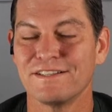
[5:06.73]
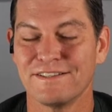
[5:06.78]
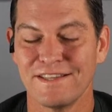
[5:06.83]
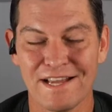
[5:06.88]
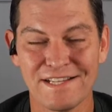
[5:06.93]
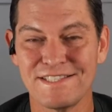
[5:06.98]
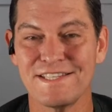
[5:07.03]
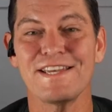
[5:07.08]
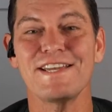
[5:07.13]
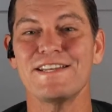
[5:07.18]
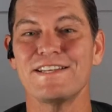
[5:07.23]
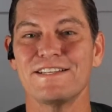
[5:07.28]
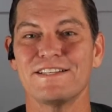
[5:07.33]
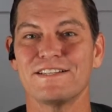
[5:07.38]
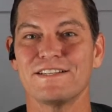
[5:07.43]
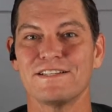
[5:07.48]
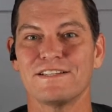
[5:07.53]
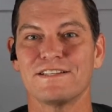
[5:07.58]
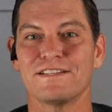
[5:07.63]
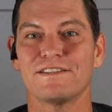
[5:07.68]
That's it.
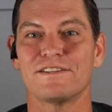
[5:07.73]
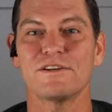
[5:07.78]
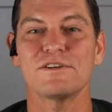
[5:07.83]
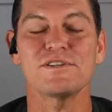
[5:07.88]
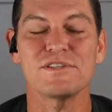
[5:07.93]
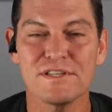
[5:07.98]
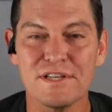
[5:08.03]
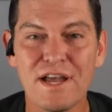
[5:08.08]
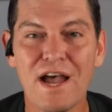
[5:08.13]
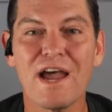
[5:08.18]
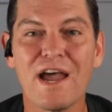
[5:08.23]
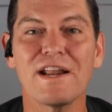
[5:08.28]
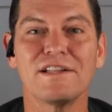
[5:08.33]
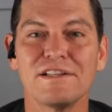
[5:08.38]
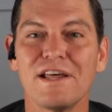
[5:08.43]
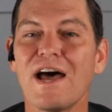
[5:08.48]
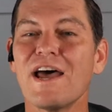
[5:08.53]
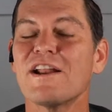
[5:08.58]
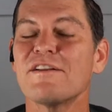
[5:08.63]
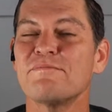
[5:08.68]
There's not a
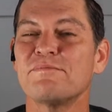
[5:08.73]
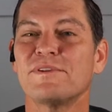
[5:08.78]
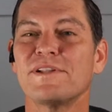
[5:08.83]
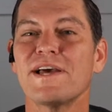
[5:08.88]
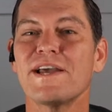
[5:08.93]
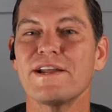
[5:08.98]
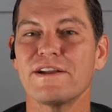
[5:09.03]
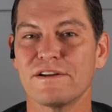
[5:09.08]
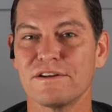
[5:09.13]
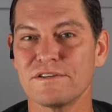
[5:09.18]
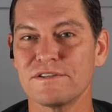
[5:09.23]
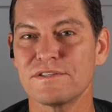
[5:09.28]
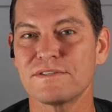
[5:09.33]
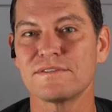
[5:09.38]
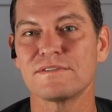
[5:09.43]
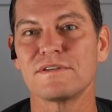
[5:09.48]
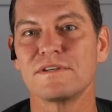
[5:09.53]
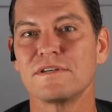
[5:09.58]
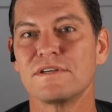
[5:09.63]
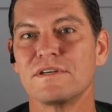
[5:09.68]
lot of
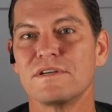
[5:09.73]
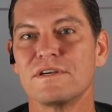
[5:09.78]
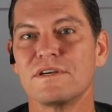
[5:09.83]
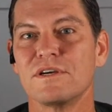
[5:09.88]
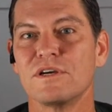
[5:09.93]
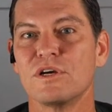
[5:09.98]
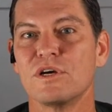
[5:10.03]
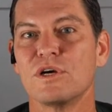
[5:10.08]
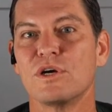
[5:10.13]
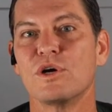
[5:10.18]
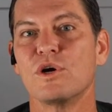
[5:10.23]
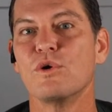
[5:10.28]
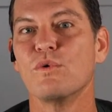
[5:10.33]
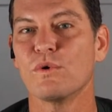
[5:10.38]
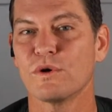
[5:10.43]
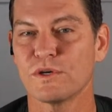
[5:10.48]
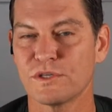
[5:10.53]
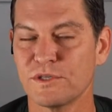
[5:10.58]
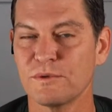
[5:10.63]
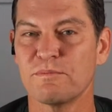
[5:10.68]
players who
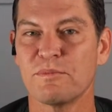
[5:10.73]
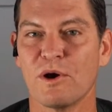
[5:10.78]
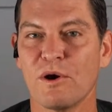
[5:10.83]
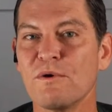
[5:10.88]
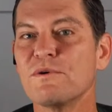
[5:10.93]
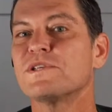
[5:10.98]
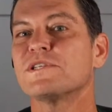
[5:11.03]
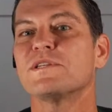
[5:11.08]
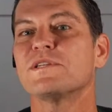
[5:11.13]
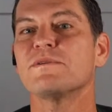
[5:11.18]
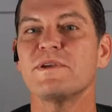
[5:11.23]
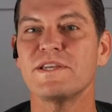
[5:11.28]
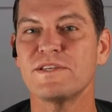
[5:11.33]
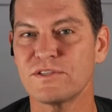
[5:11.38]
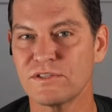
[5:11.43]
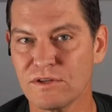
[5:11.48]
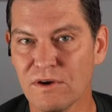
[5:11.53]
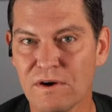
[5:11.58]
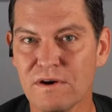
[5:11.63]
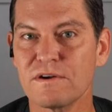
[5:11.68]
were supposed to be
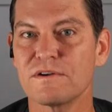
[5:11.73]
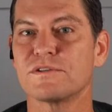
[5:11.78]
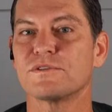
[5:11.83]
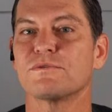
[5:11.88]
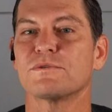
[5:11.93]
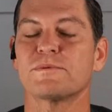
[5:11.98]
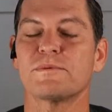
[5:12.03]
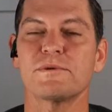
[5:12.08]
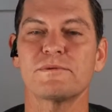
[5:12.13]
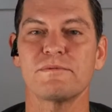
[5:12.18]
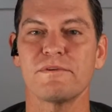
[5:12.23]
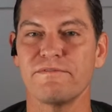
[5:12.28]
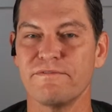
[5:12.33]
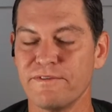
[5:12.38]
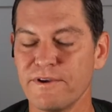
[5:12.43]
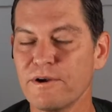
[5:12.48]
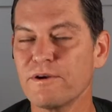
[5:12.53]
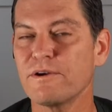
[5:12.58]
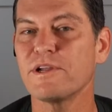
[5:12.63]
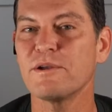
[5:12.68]
starters, who are supposed to be
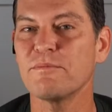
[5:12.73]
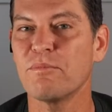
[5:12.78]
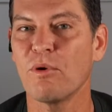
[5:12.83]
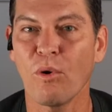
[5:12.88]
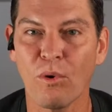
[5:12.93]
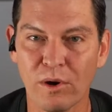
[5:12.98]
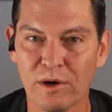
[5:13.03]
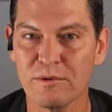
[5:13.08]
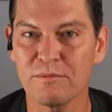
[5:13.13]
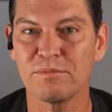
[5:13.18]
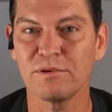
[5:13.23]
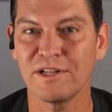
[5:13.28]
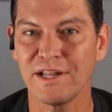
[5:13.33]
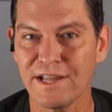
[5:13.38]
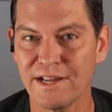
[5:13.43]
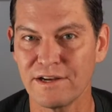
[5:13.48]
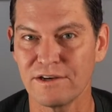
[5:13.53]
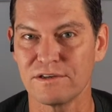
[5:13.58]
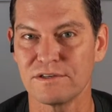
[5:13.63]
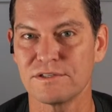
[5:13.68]
very important
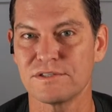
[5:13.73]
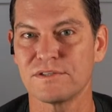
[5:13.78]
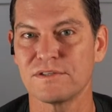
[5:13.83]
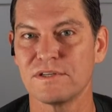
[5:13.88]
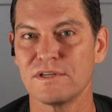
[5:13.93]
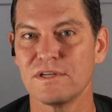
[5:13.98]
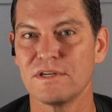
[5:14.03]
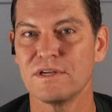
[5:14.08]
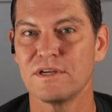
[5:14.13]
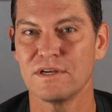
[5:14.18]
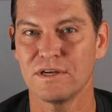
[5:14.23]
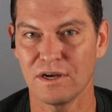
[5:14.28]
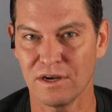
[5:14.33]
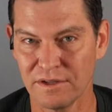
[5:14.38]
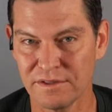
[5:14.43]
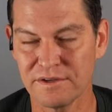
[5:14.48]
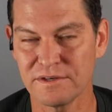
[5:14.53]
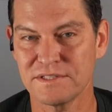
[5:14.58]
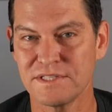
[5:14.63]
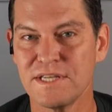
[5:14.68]
players
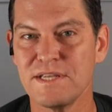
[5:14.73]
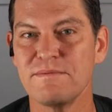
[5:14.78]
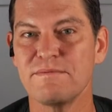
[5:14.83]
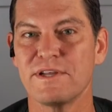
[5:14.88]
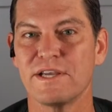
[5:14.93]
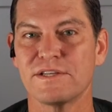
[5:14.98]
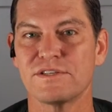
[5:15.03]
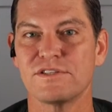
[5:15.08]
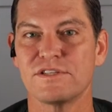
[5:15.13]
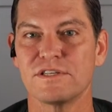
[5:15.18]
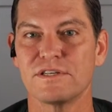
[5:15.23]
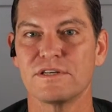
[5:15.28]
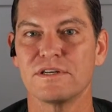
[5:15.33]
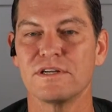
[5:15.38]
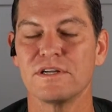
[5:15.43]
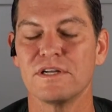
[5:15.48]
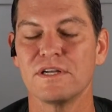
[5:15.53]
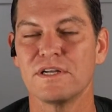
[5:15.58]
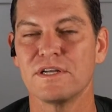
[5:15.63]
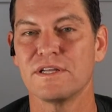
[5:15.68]
on their team next
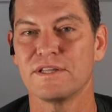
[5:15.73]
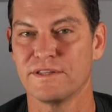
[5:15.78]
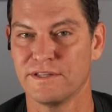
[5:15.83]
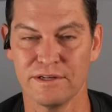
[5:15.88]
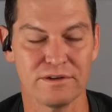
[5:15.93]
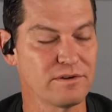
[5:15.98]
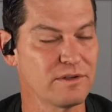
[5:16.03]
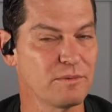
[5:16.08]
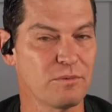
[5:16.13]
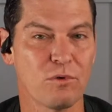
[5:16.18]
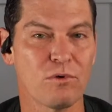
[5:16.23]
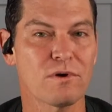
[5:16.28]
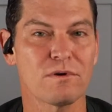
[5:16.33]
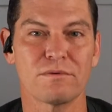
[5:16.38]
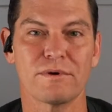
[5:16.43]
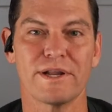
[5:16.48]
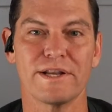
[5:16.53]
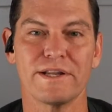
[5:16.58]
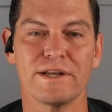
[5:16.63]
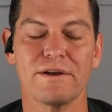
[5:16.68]
year that are in the
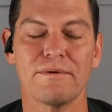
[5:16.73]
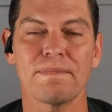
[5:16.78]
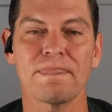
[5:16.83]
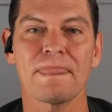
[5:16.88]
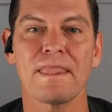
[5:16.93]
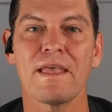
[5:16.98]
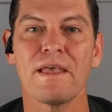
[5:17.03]
portal right now.